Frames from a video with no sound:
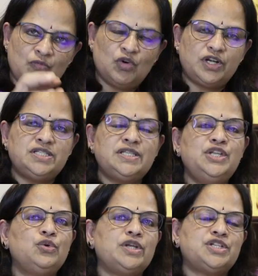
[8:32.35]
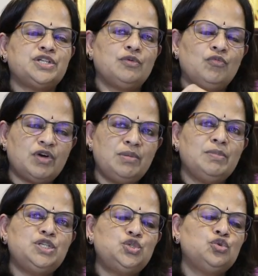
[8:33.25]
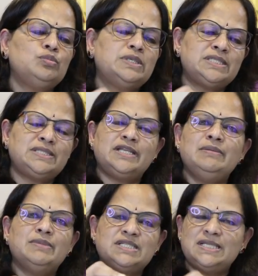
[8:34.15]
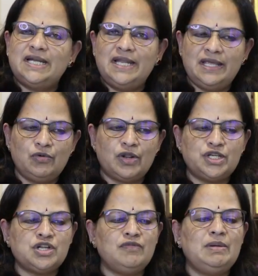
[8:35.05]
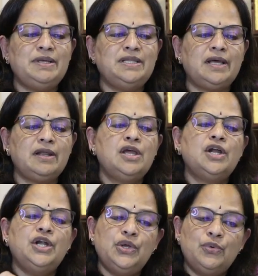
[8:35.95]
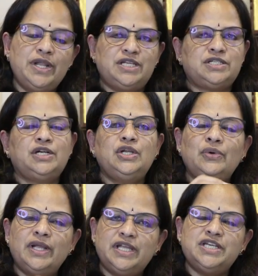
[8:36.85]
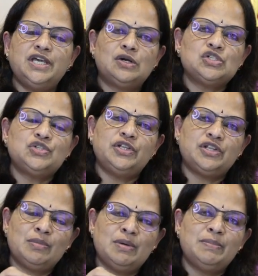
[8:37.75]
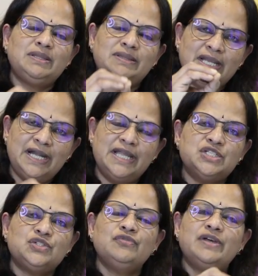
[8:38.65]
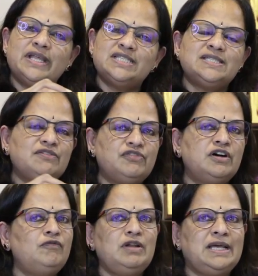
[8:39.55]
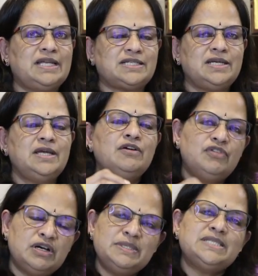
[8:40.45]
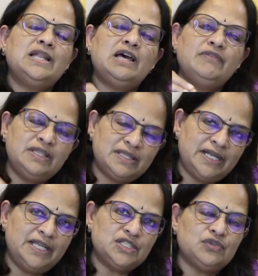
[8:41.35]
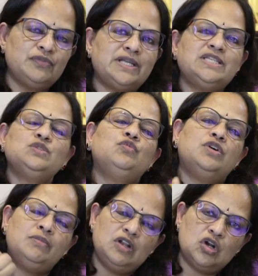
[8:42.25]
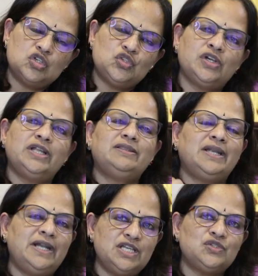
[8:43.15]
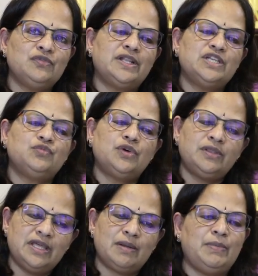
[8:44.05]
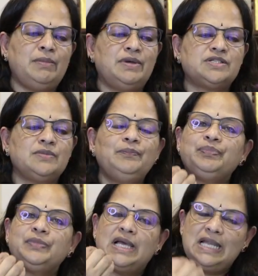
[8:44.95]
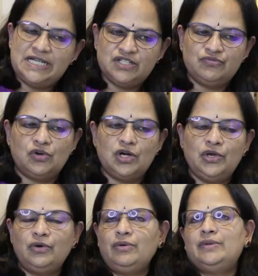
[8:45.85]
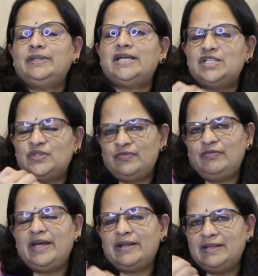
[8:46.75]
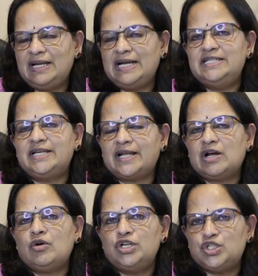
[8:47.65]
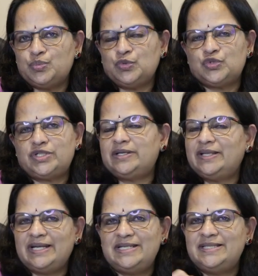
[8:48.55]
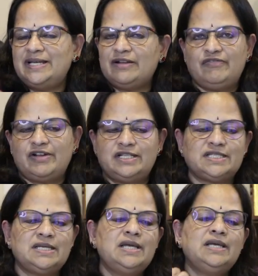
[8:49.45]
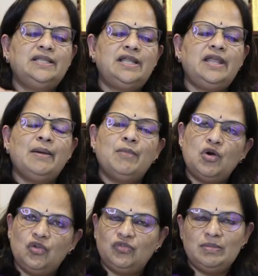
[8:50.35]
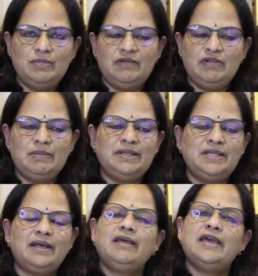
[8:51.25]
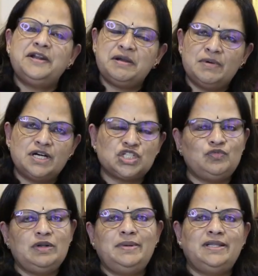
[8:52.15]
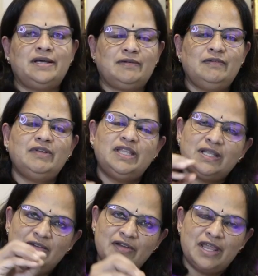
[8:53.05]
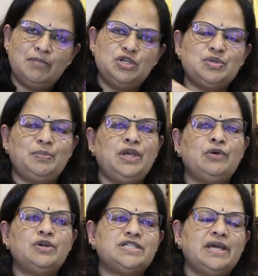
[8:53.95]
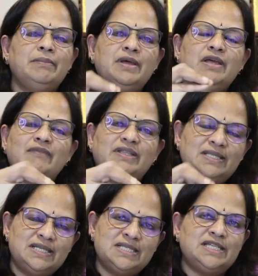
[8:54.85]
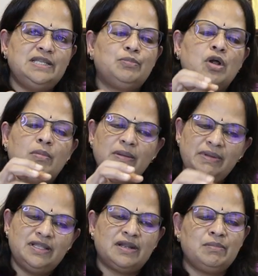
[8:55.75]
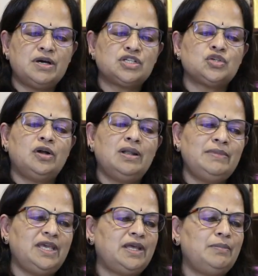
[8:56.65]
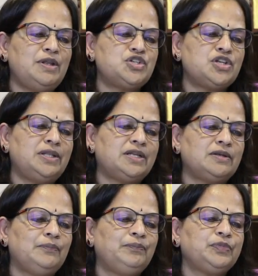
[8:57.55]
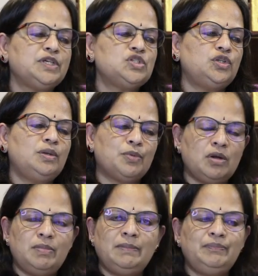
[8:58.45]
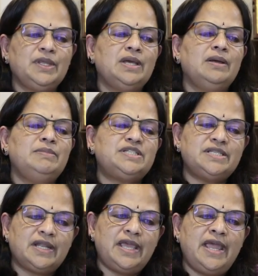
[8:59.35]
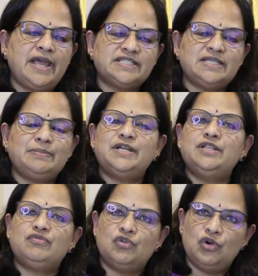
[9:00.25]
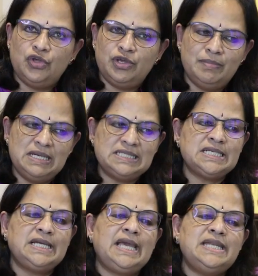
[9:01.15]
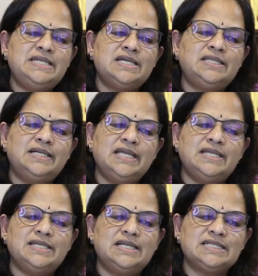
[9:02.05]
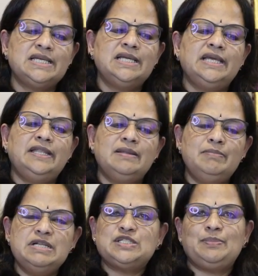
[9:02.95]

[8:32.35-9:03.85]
What is the duration? 1 month, 2 months, 3 months, that duration will be there. Due date. Due date here also you have to remember 3 days of grace the firm will get. Firm is allowing 3 days of grace. Firm will also get 3 days of grace for their payment. Ledger folio, that is where the ledger account is posted. That is the reference. Then amount of the bill will be there and remarks will be there. Whether they were able to pay on time, whether there is any problem in the remarks column, they can mention that. So the problem, Mr. A accepted the following bills. Enter the details in the bills